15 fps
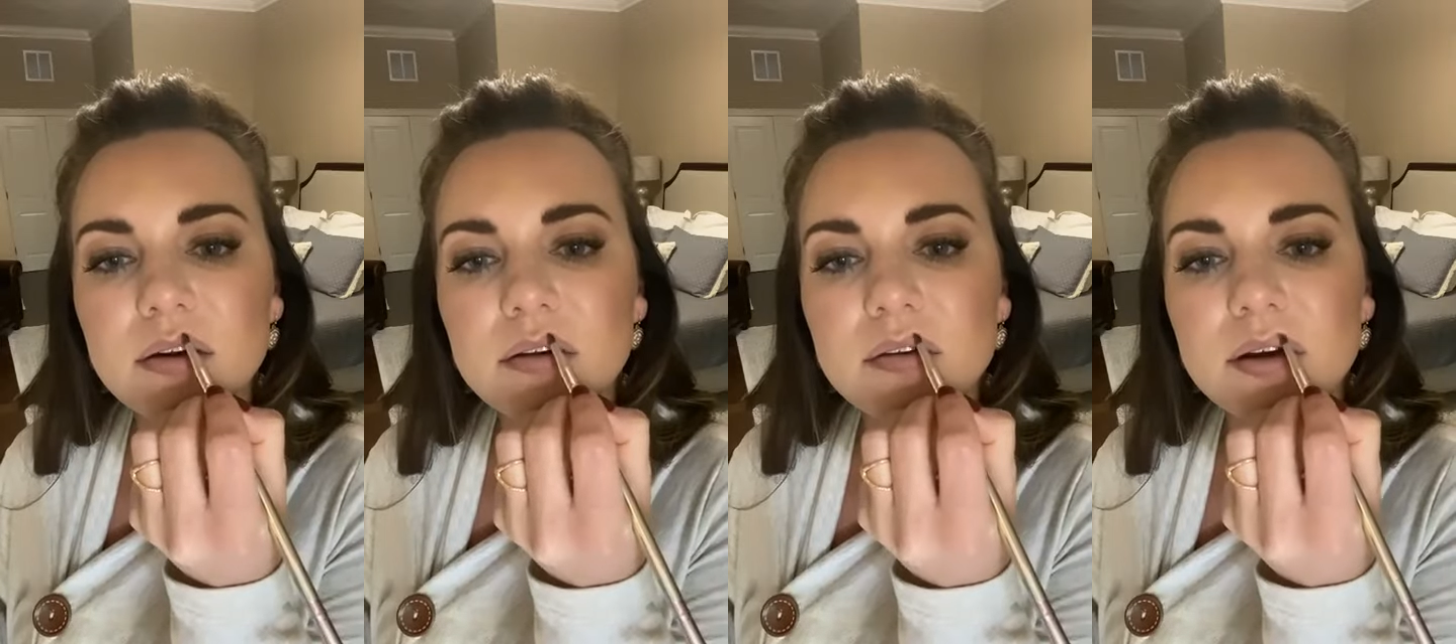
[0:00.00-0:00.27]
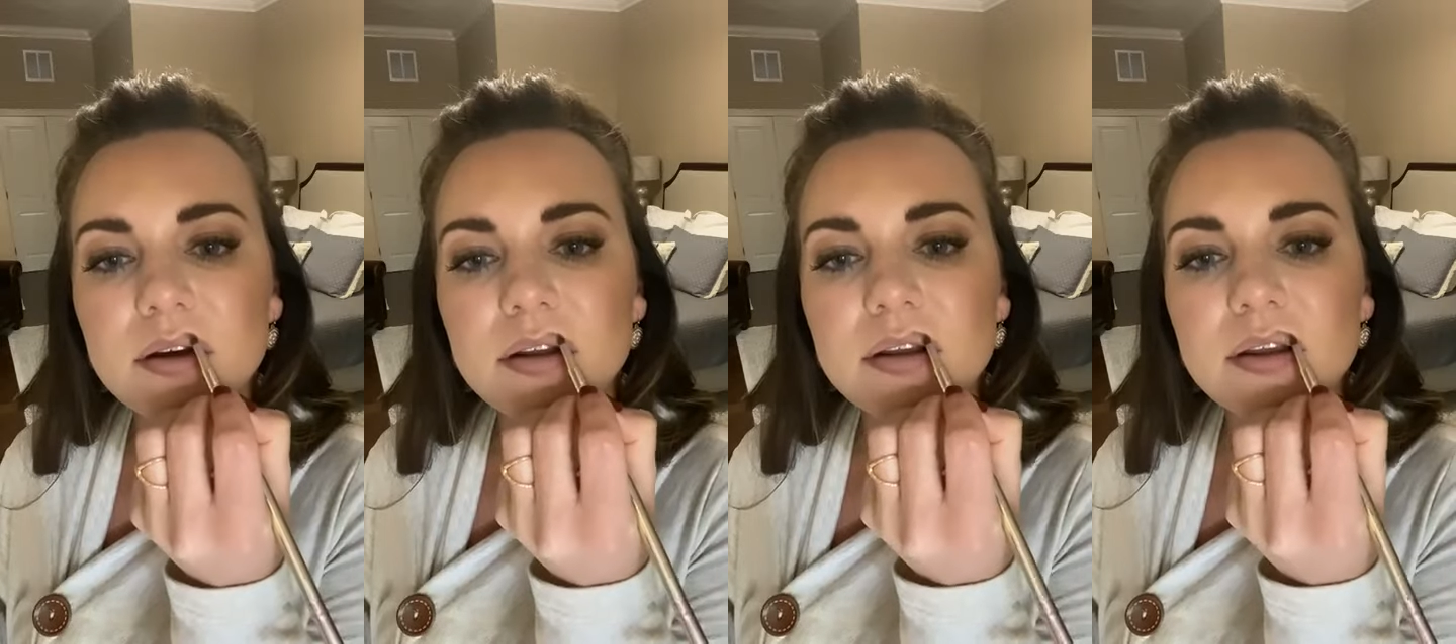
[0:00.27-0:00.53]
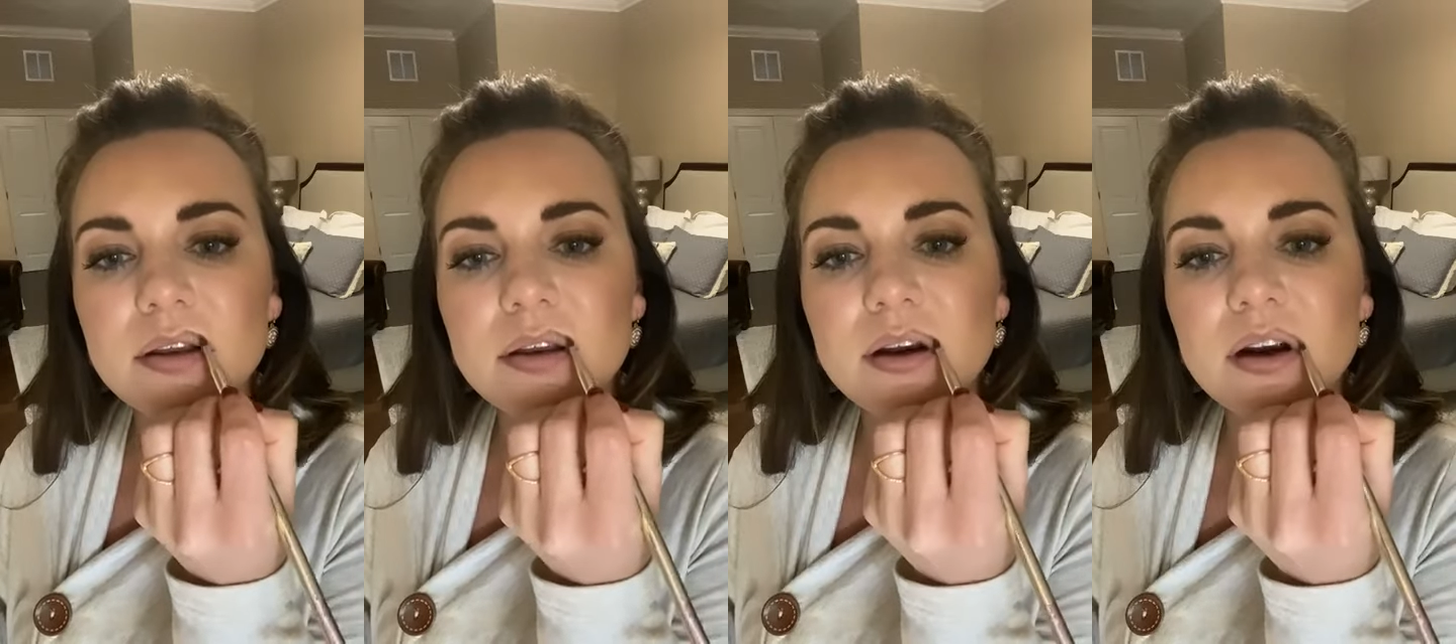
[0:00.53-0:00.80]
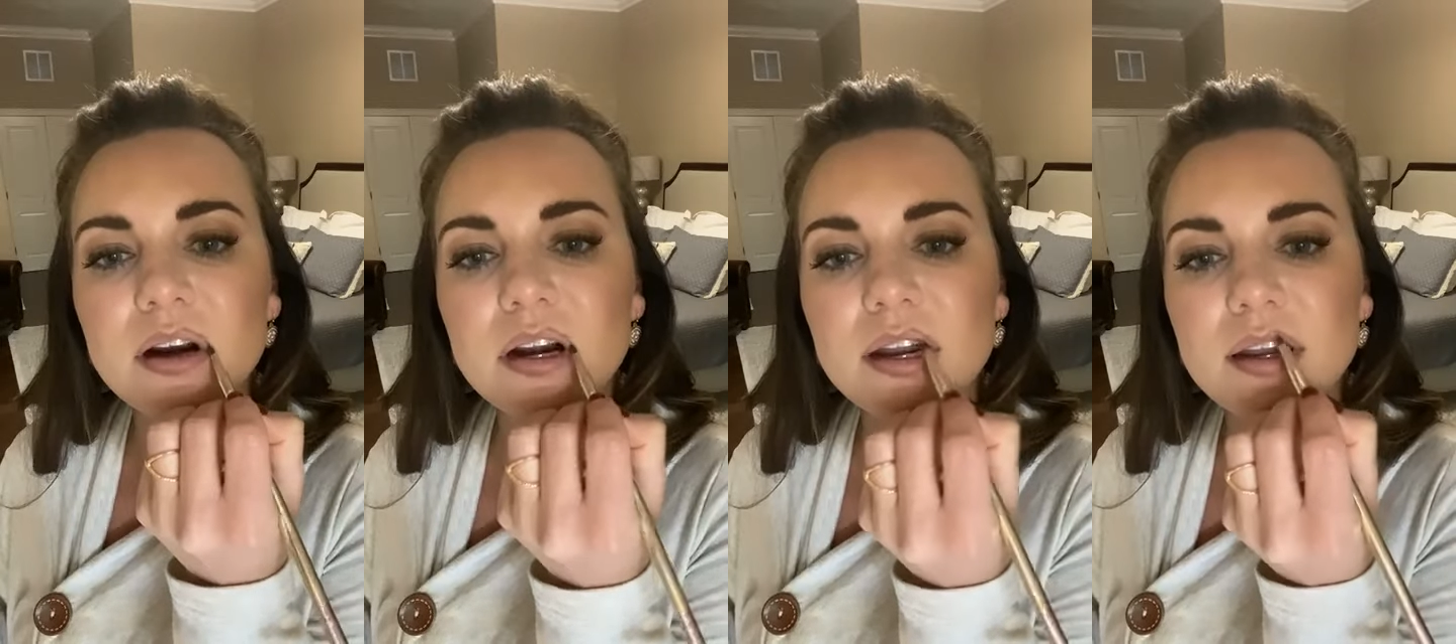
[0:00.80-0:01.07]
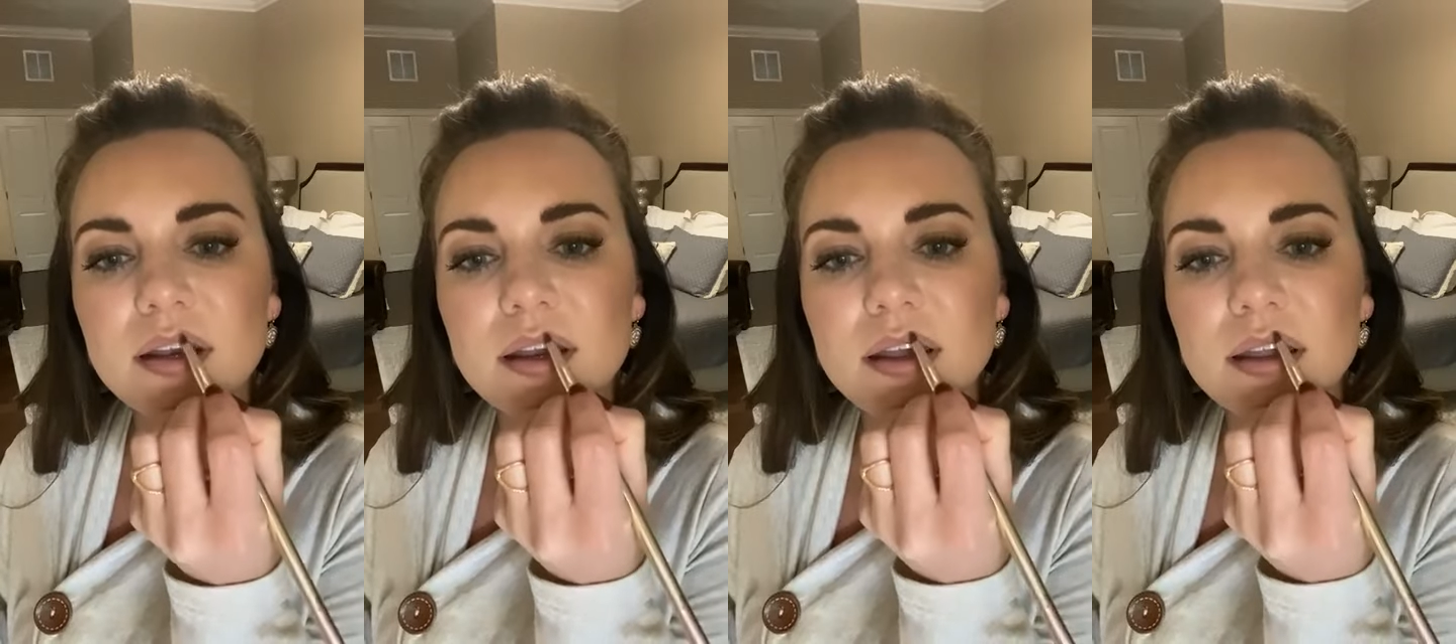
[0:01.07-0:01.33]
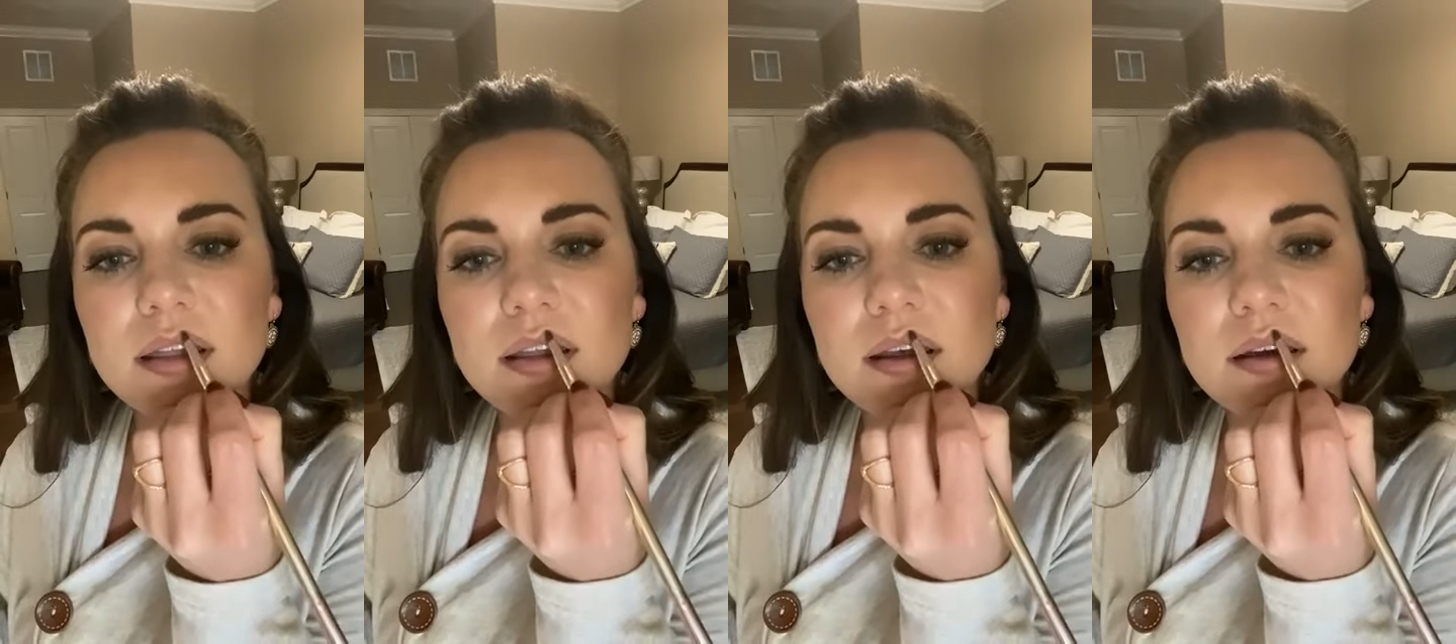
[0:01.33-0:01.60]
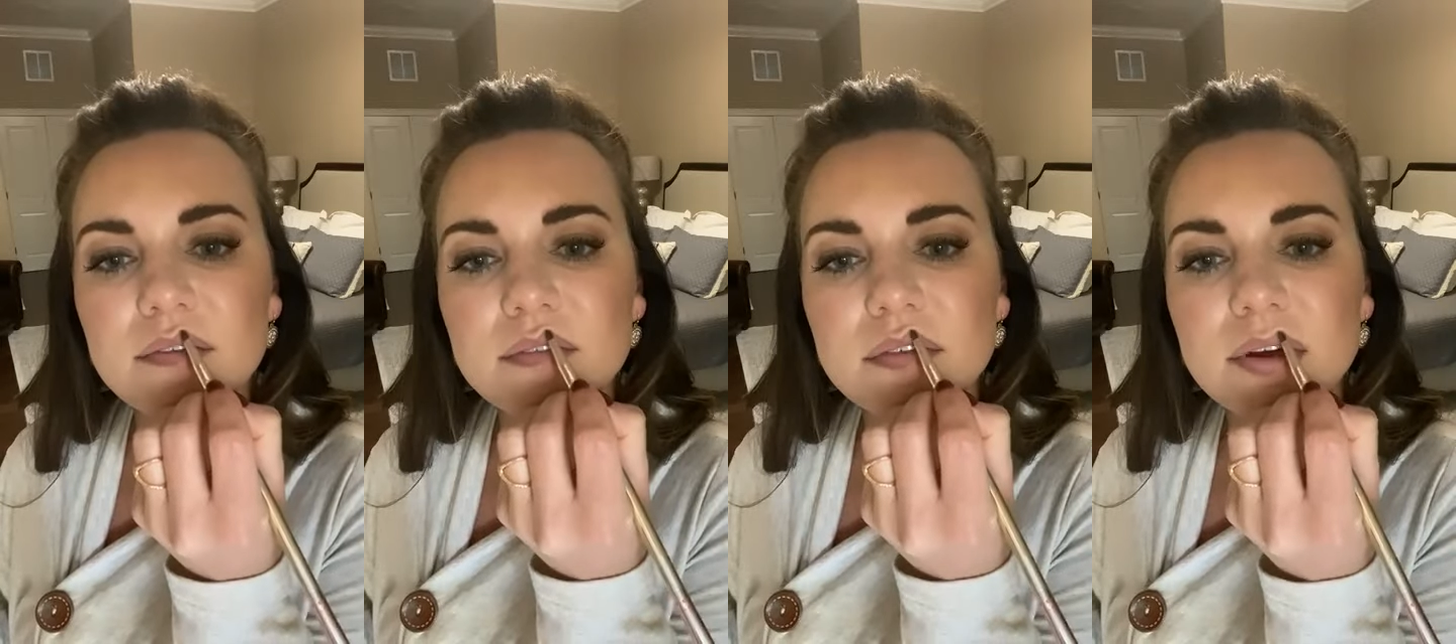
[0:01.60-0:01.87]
where to start and end them